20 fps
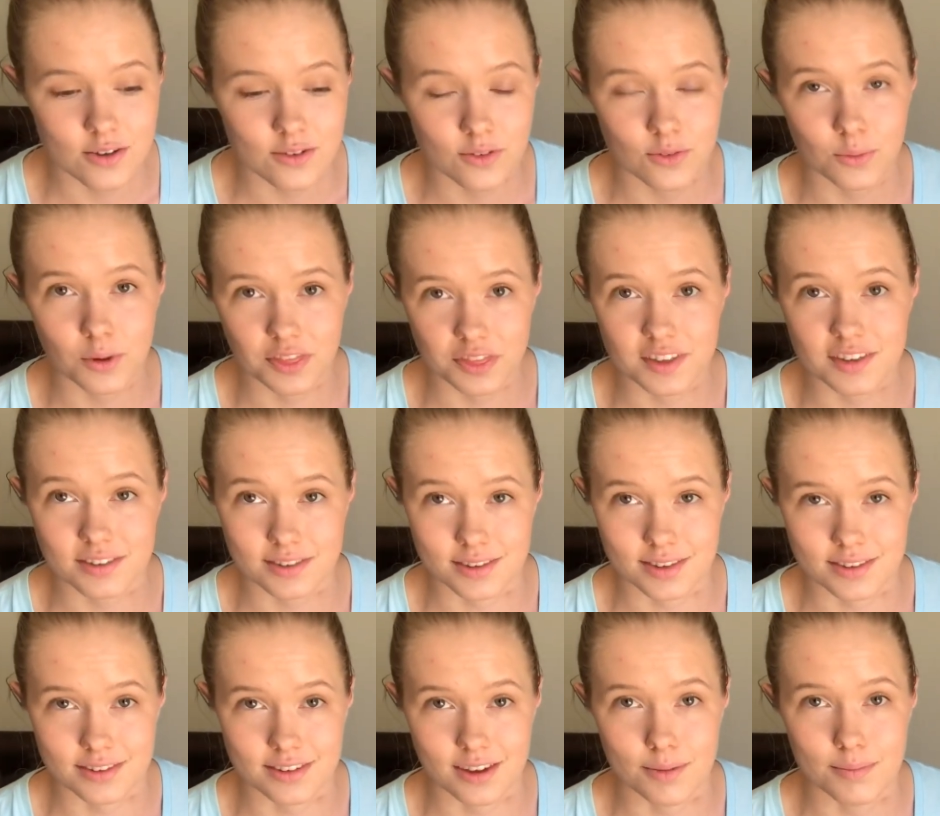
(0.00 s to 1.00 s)
with this
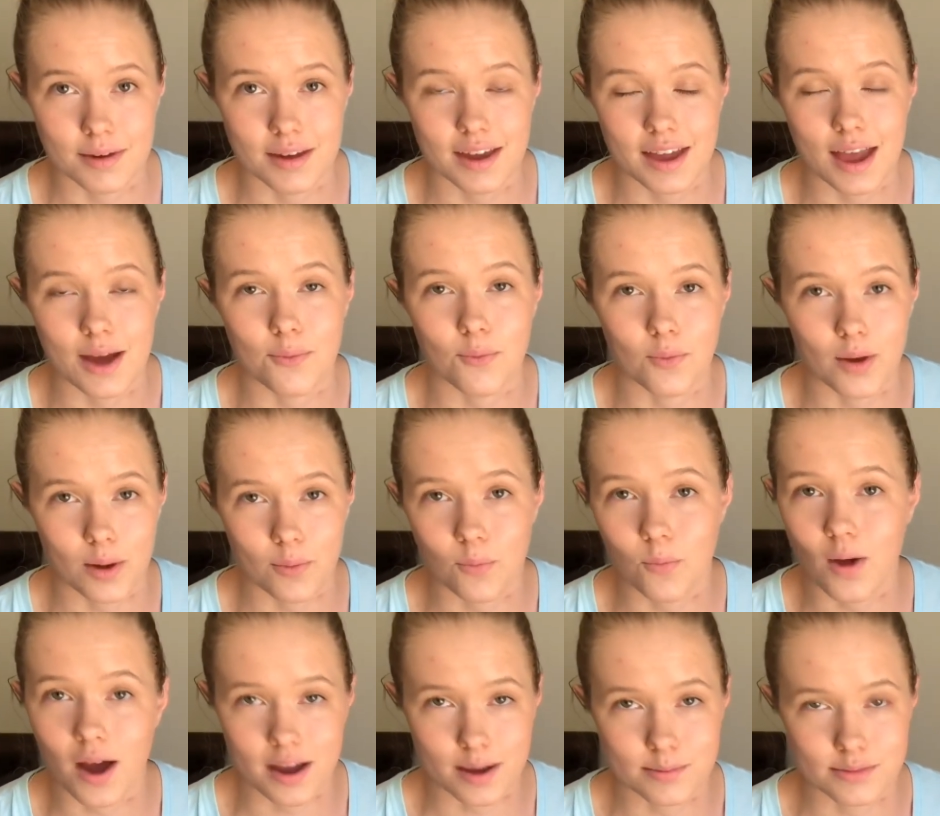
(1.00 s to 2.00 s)
system and
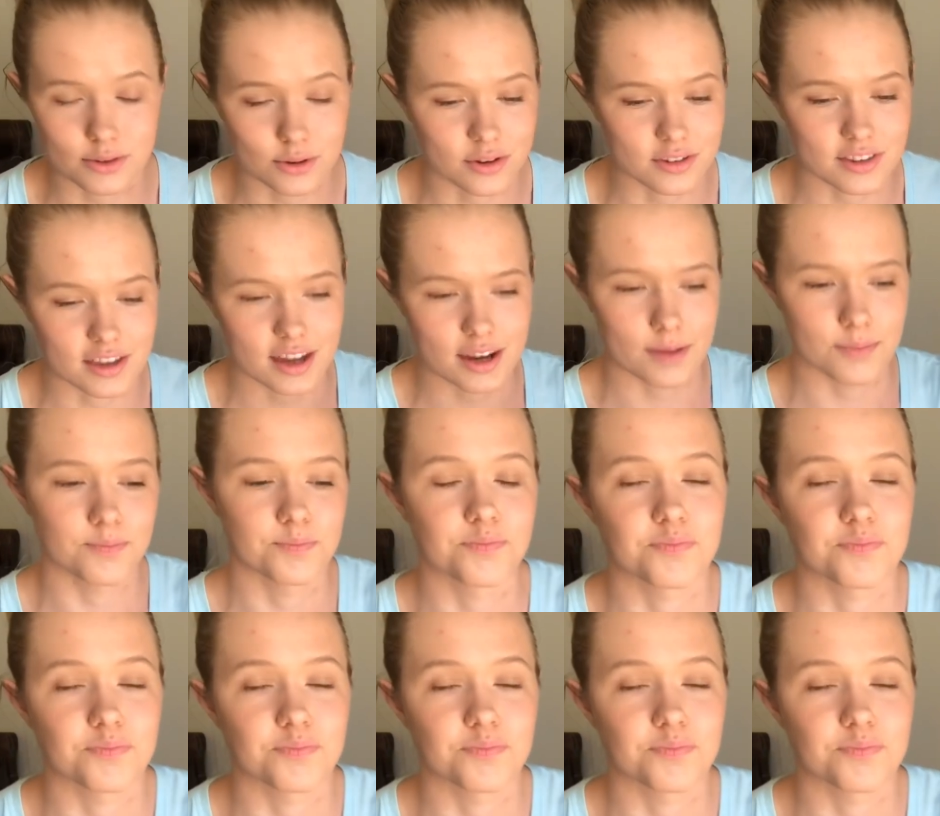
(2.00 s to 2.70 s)
why I'm so excited.